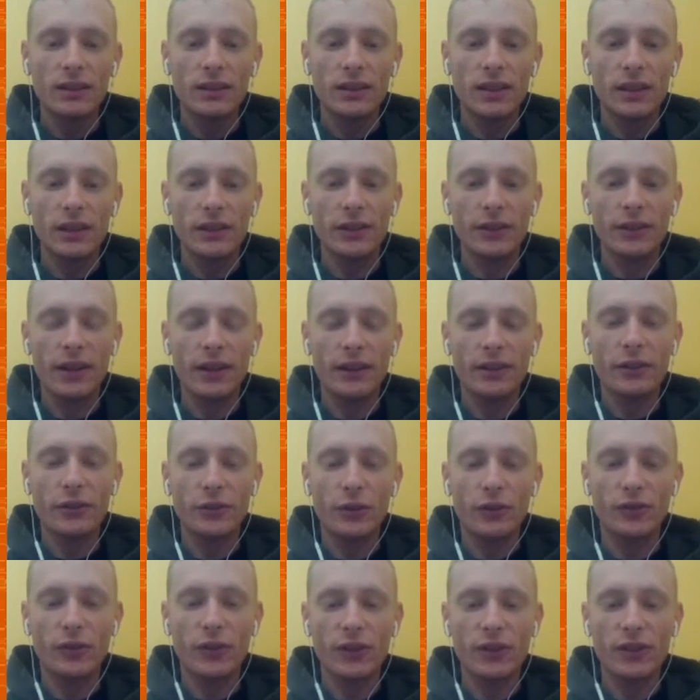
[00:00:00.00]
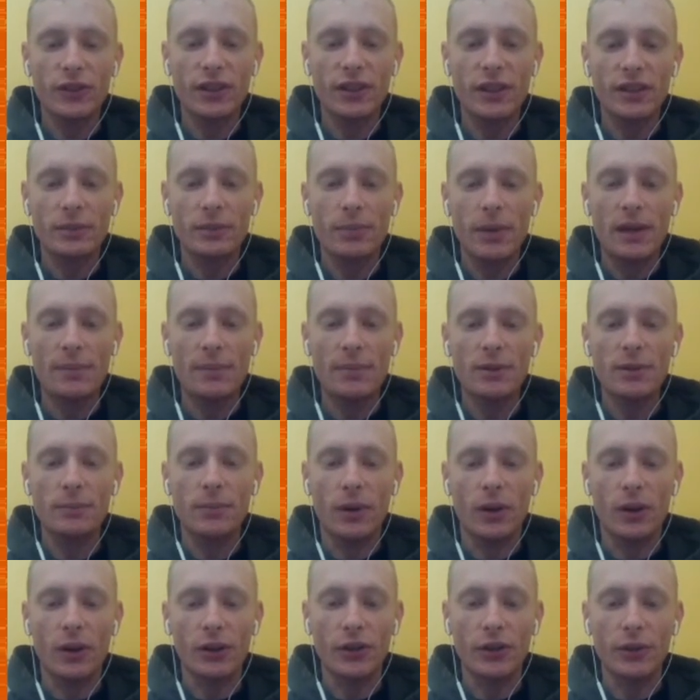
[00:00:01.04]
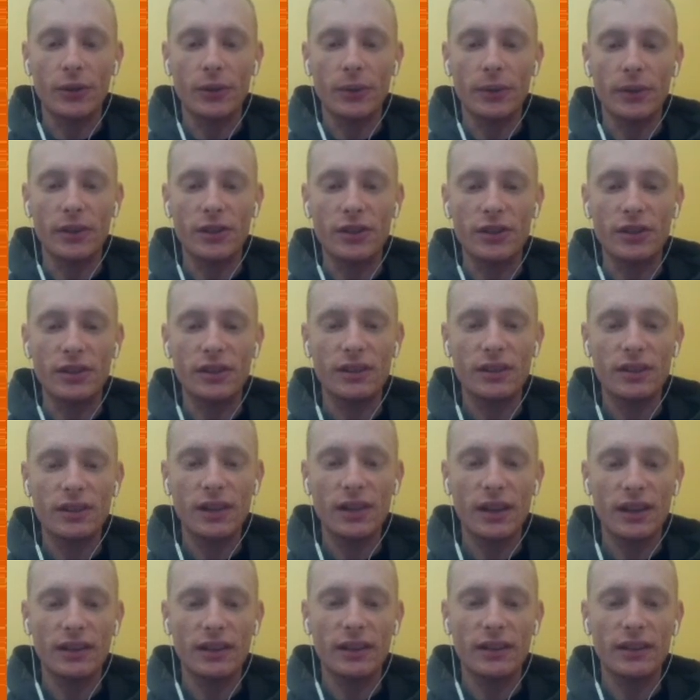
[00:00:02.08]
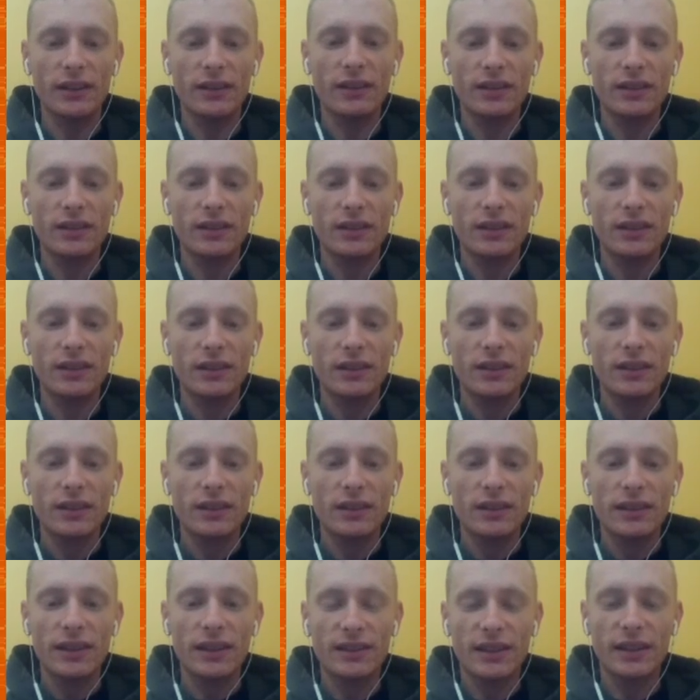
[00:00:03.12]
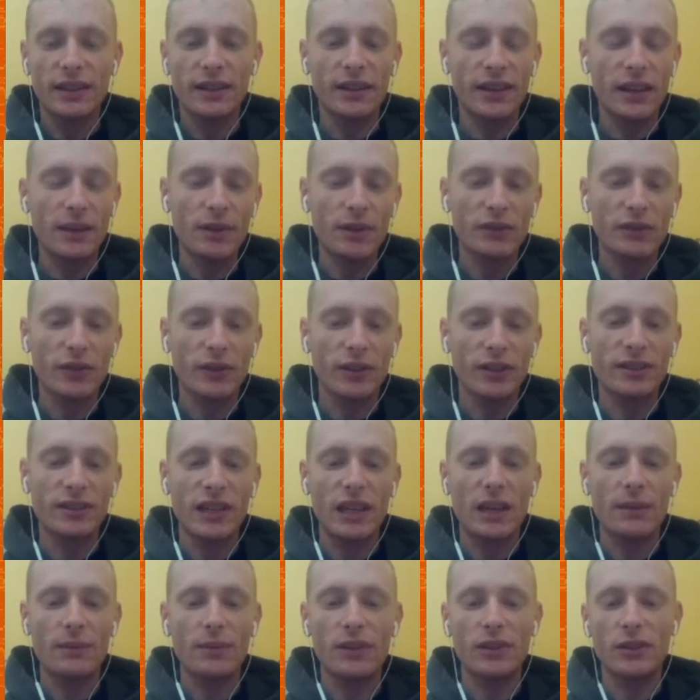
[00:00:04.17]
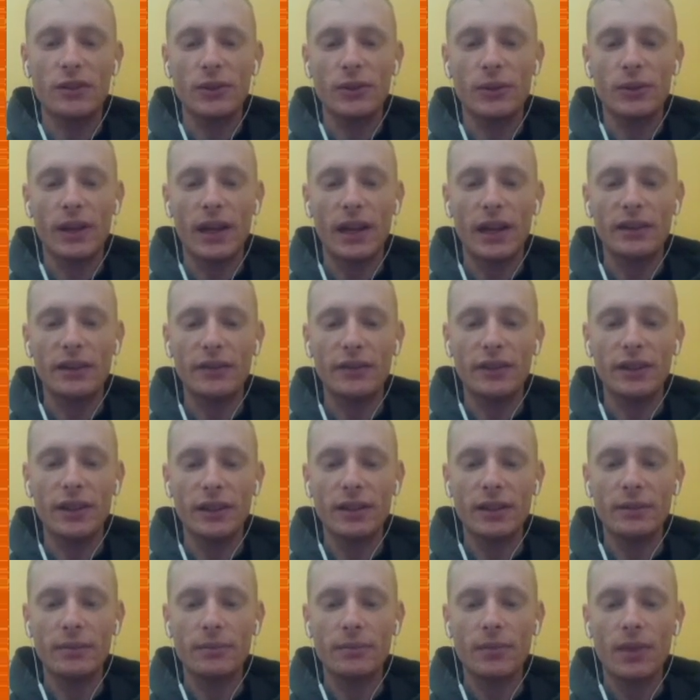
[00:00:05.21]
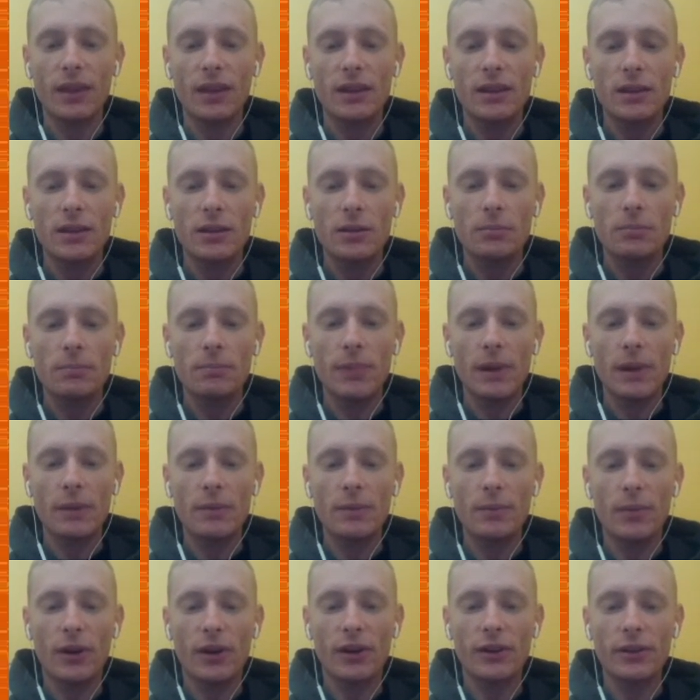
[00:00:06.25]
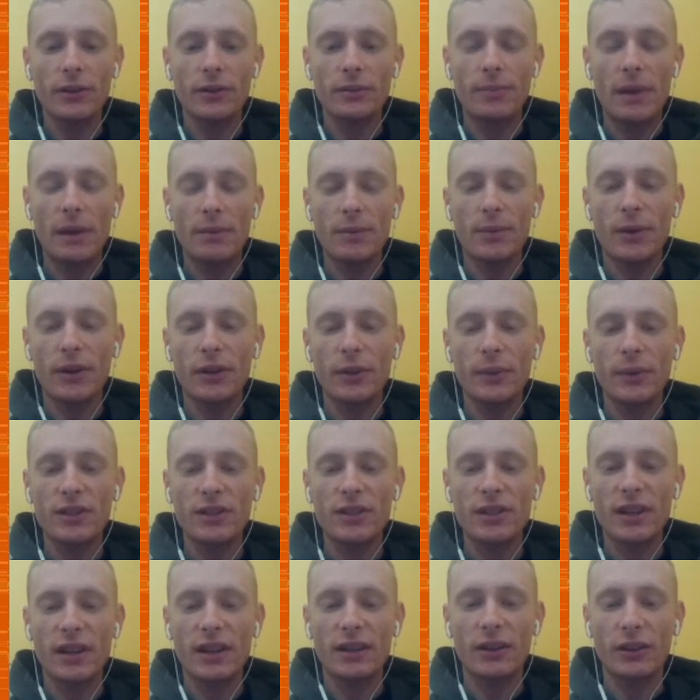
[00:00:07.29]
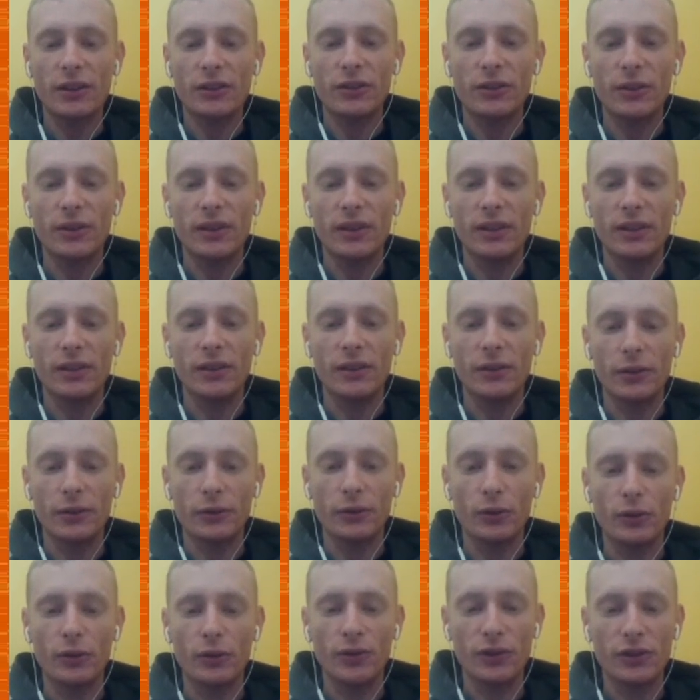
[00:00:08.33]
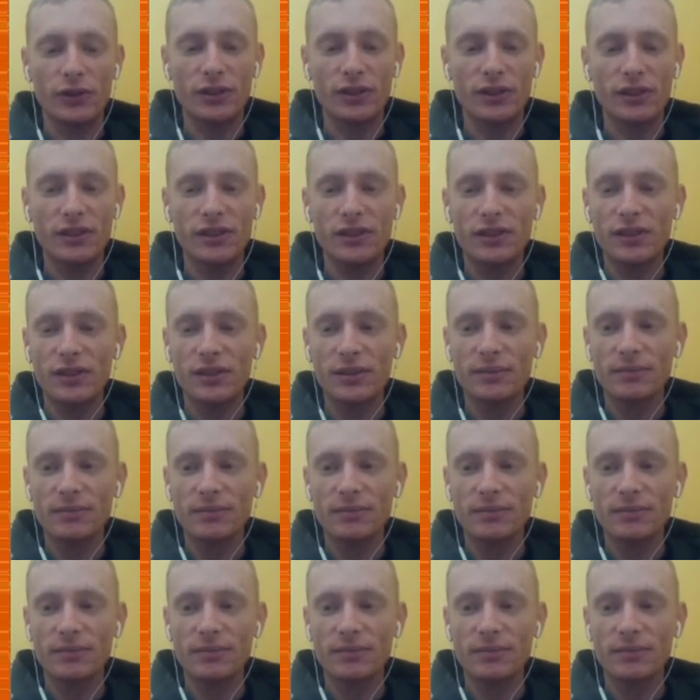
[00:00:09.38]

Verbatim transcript: Uh, you gain control first as Baby Mario and Luigi, and that's kind of the gimmick for this game is you have uh, Baby Mario, Baby Mario and Luigi, and also the, their adult versions.